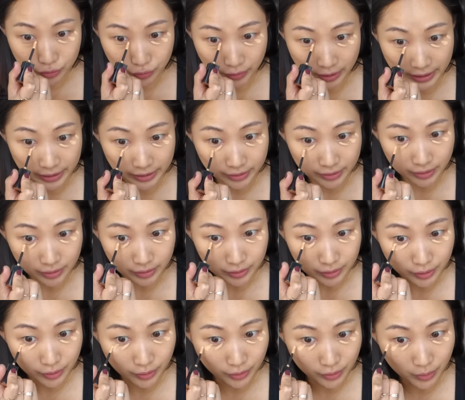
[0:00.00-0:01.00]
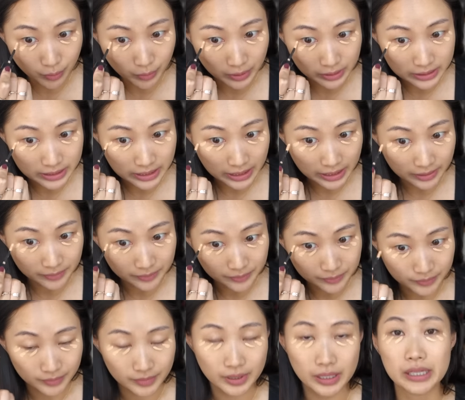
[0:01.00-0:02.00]
dryer, you know, the ones that,
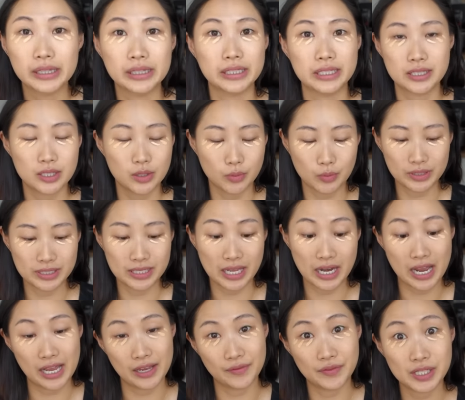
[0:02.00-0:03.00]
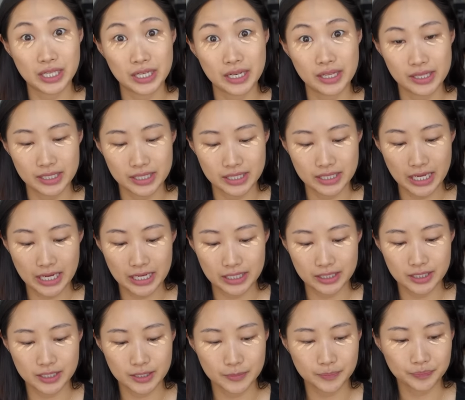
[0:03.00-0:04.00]
at least the ones that I've seen in the
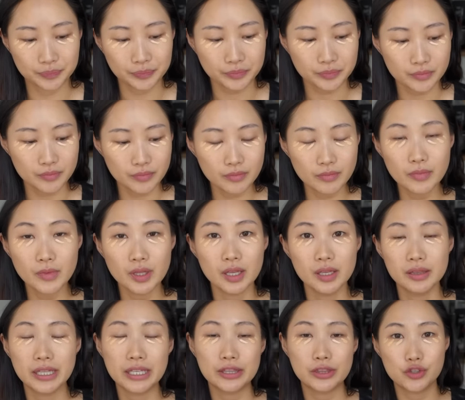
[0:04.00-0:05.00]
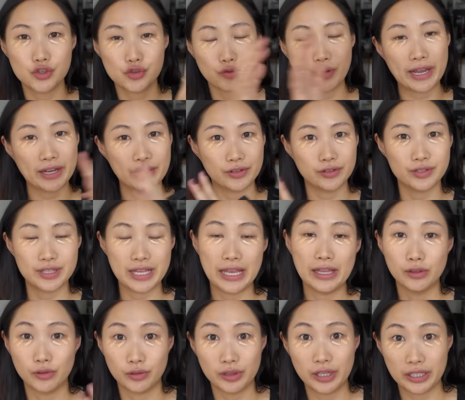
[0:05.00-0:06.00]
States, like the dryers
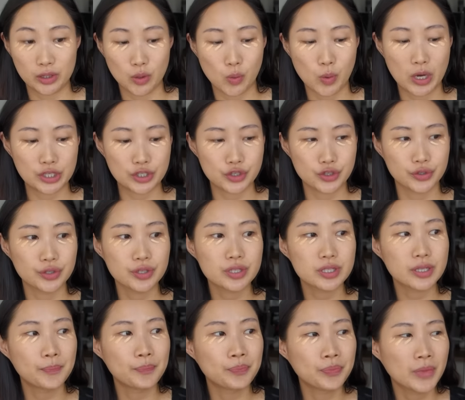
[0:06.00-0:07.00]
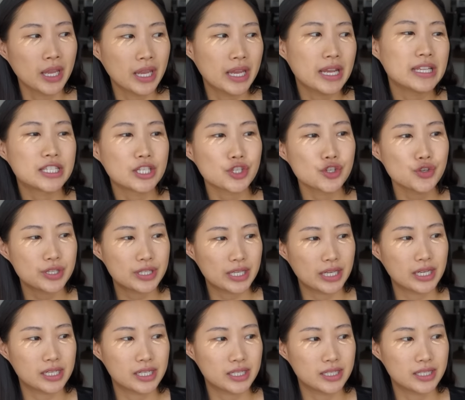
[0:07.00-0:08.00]
that look like the washers. It's
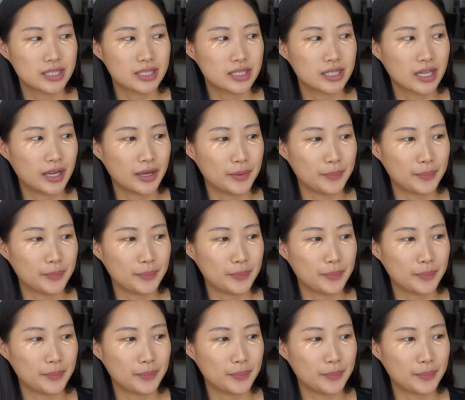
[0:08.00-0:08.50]
interesting because